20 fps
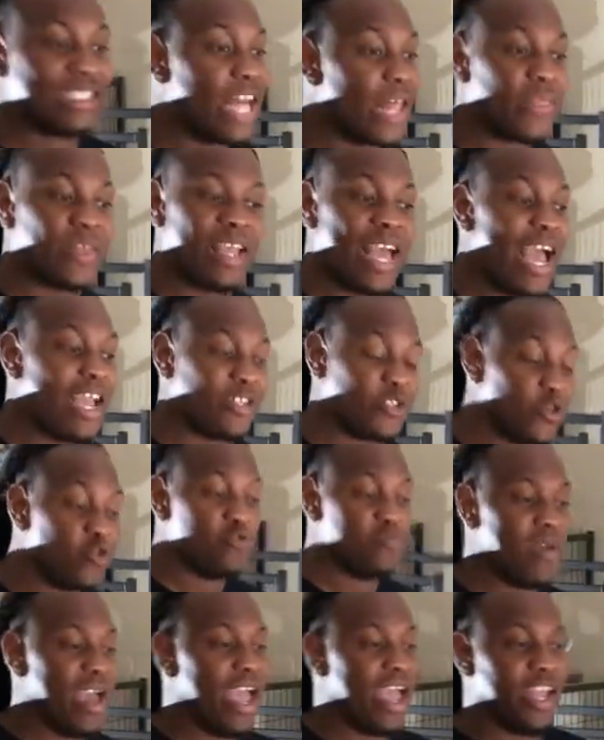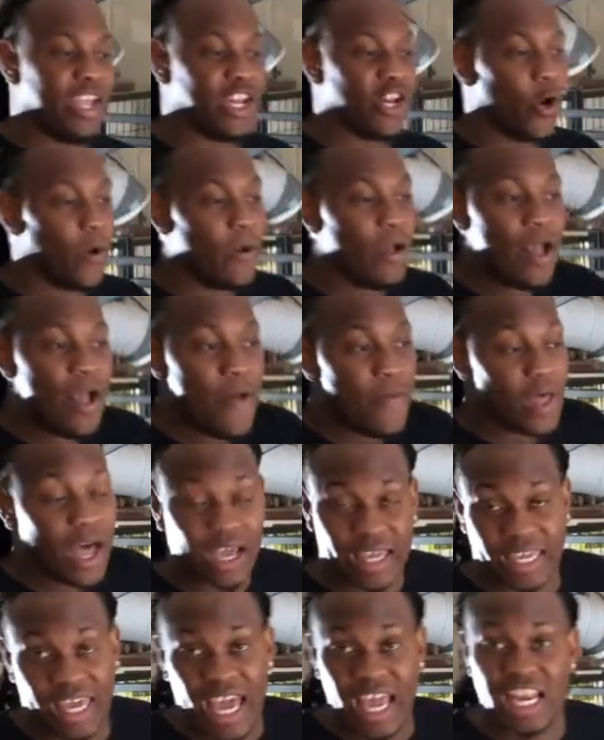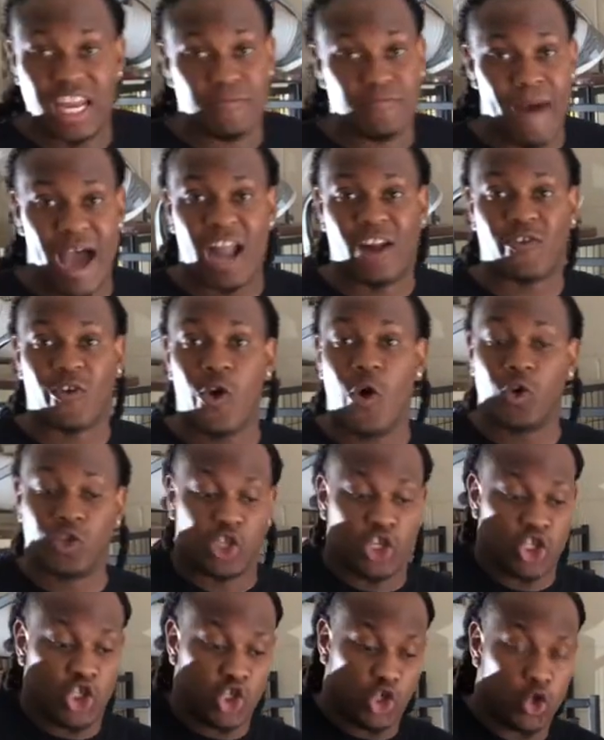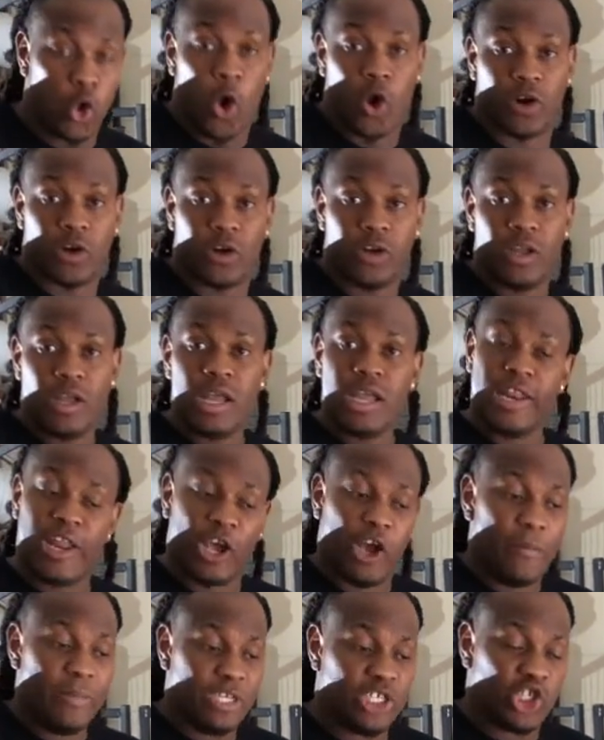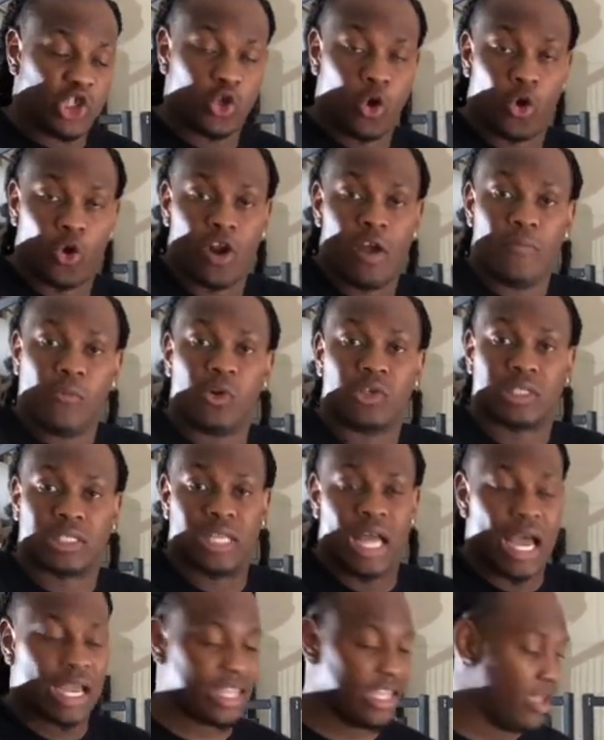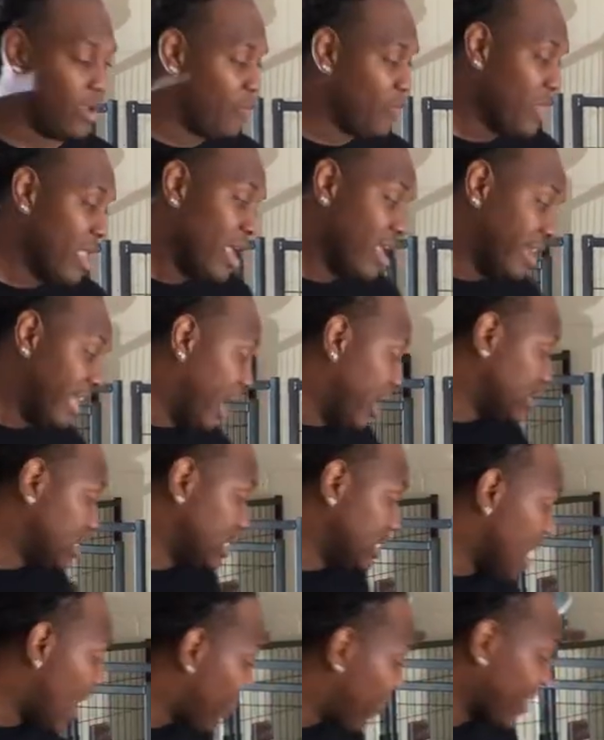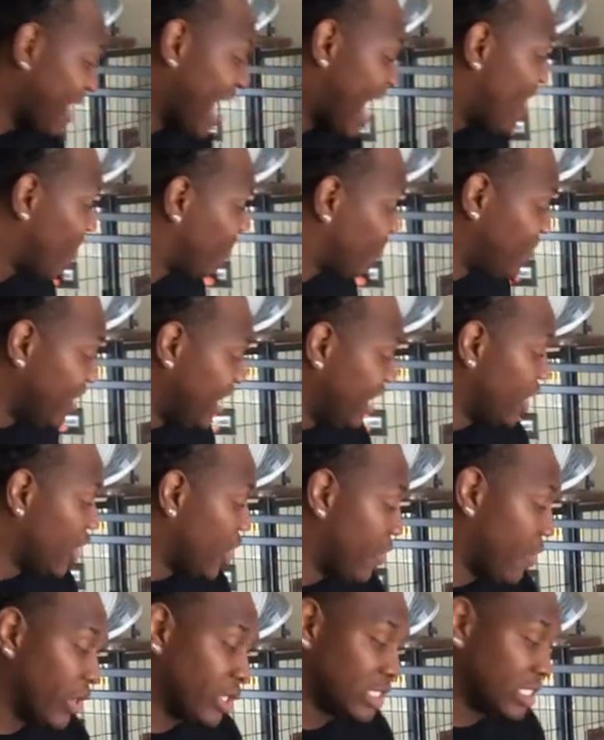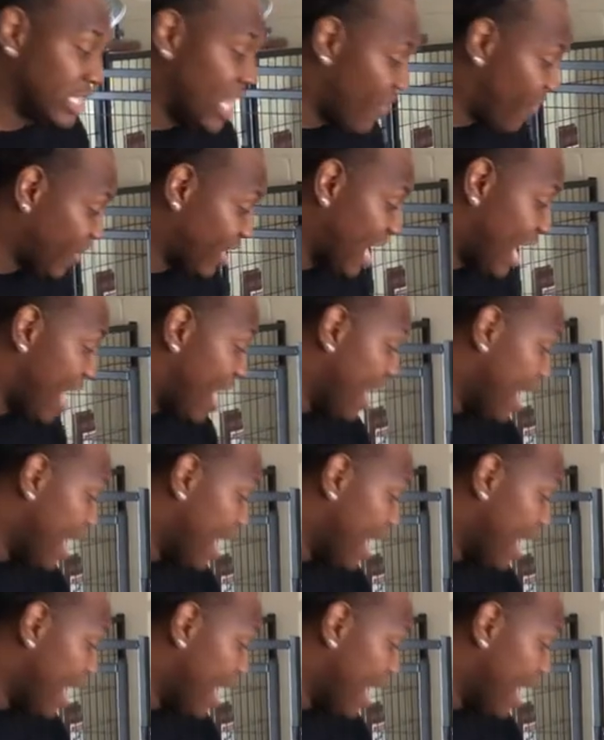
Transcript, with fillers: nothing I do, man. You know. Again, the micros are shorter. They're gonna be shorter and more stockier. There's nothing I feed here. There's nothing I,